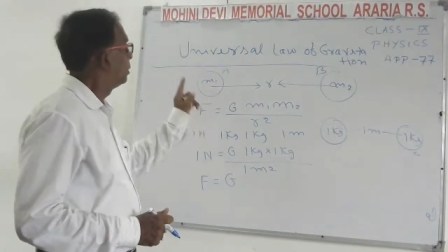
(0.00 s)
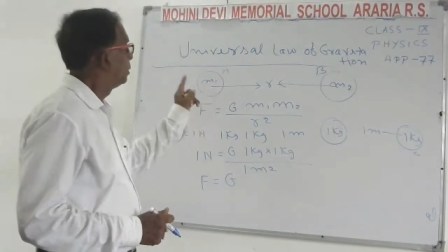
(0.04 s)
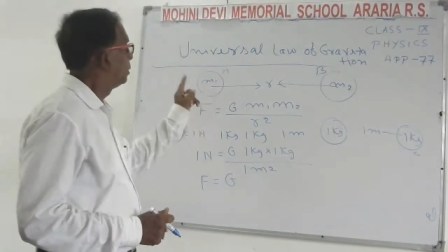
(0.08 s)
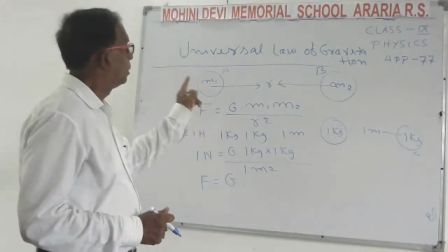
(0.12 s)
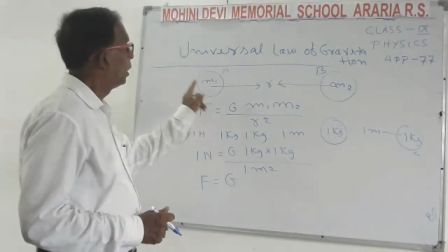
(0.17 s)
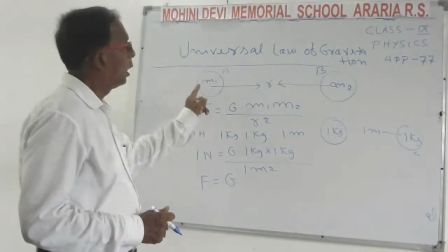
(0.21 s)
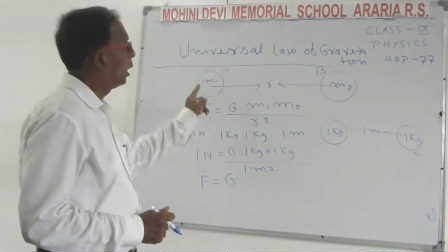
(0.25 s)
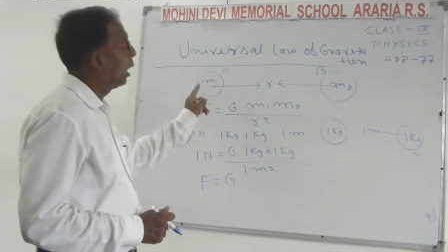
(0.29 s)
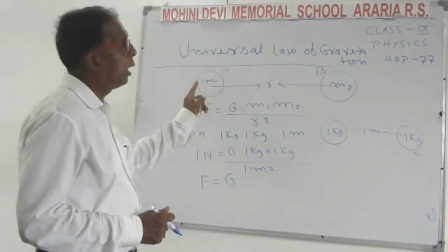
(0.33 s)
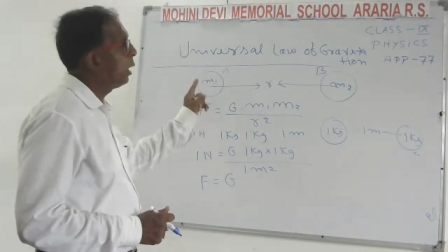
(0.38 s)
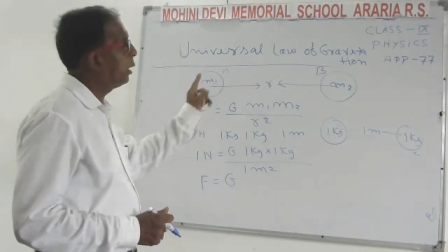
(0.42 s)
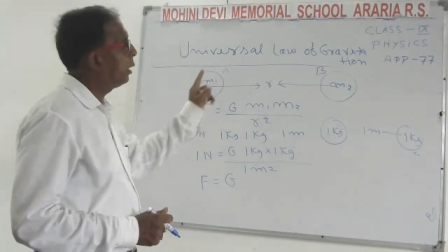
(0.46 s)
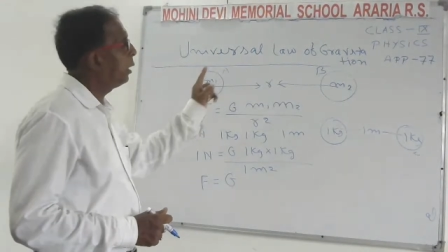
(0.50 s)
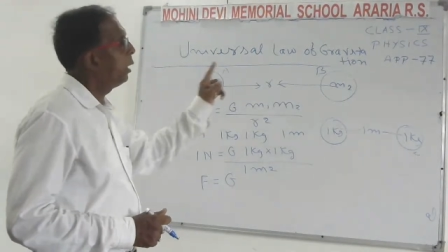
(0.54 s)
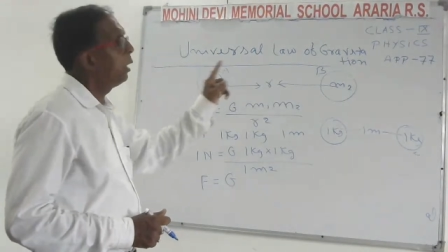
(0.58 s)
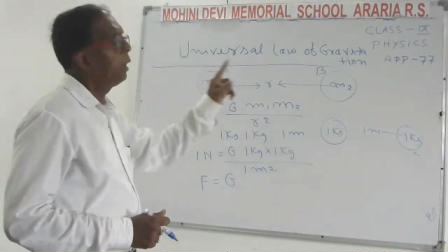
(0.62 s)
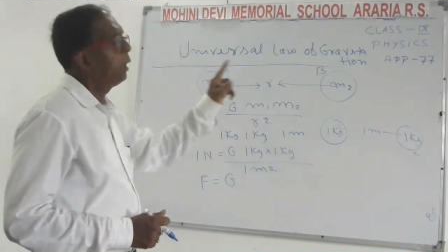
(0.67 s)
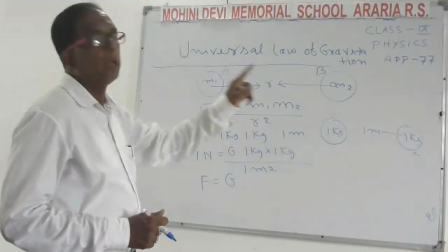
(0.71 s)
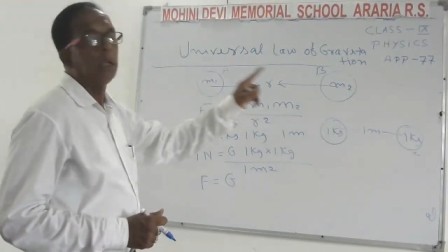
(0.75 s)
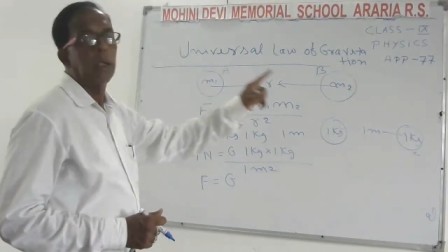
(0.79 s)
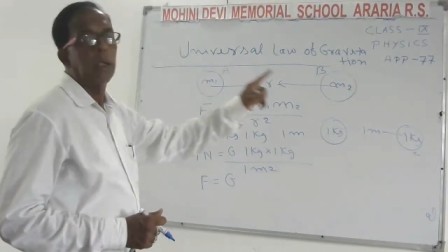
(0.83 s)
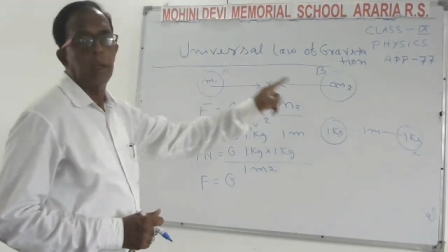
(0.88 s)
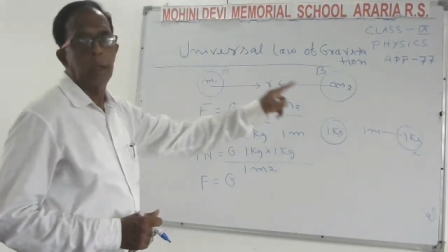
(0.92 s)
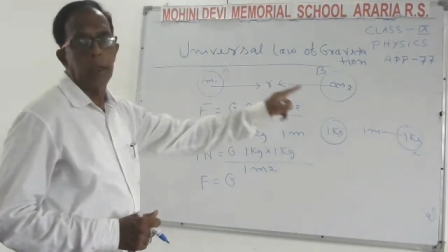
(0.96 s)
They
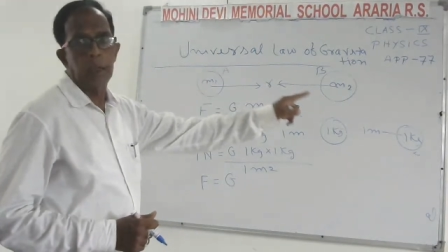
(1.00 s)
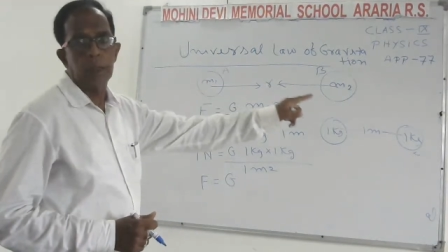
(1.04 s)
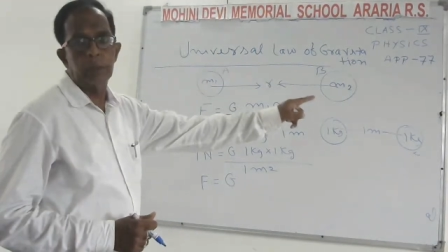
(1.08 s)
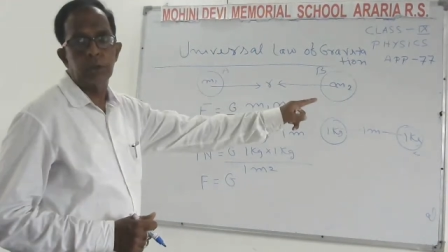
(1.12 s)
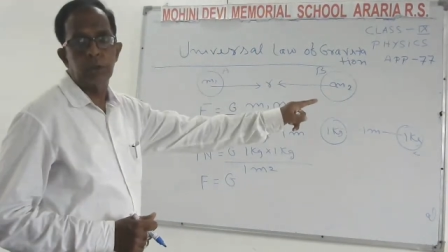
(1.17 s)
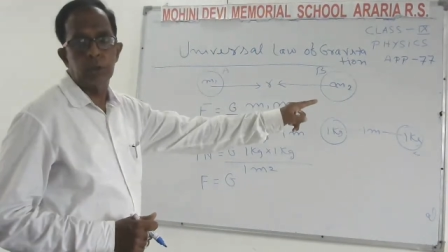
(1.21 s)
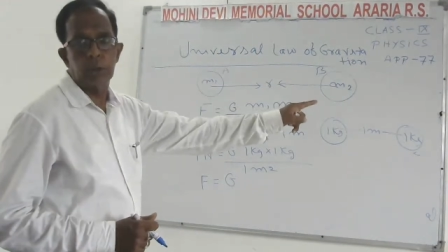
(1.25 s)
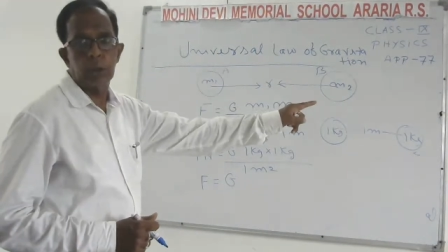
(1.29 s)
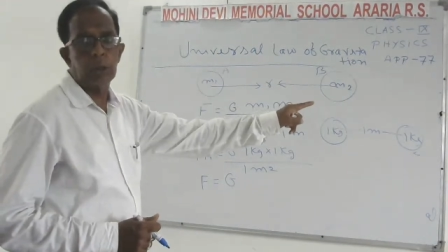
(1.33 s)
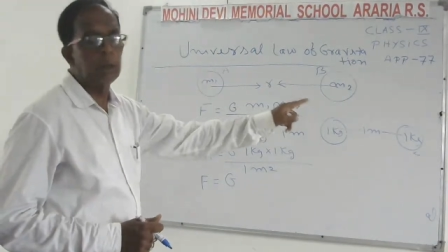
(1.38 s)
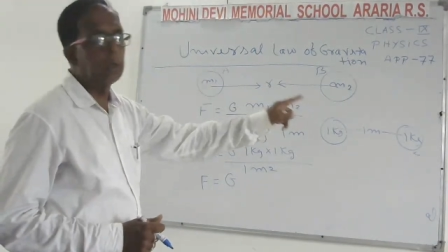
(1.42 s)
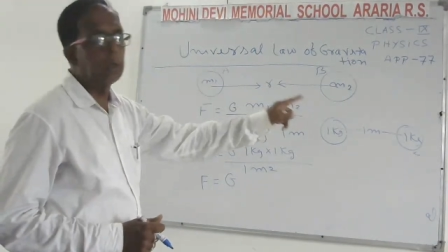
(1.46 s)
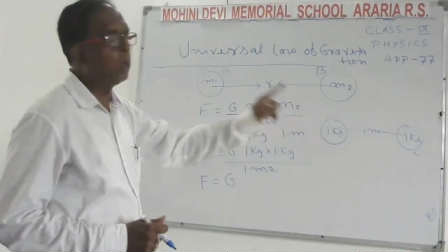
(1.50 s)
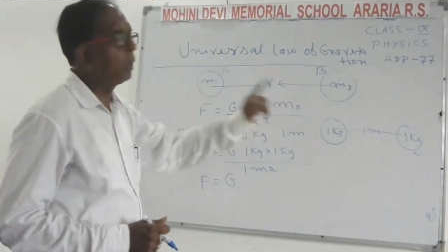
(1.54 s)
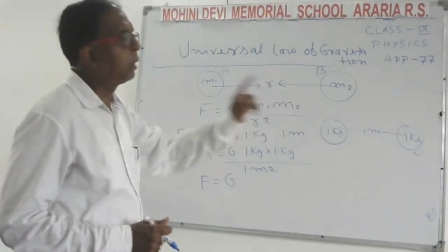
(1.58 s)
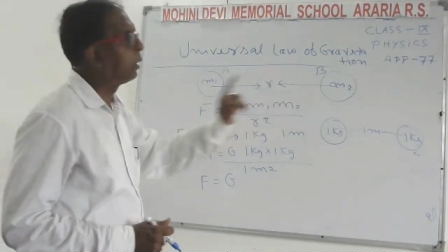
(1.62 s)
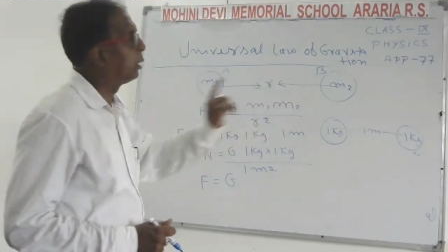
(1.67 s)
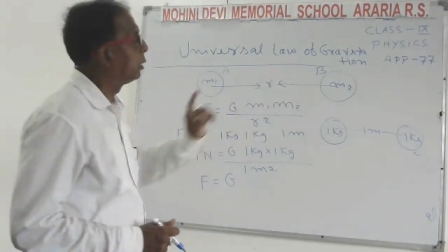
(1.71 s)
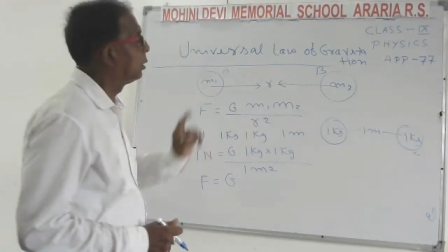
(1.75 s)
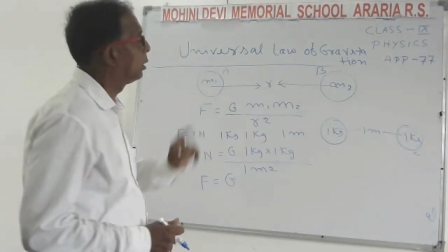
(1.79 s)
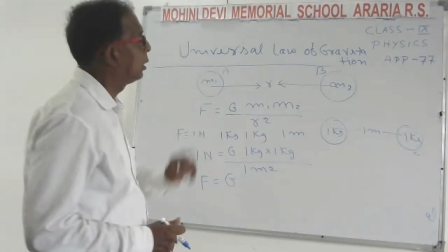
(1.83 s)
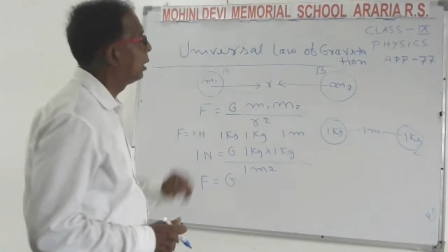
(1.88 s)
are action and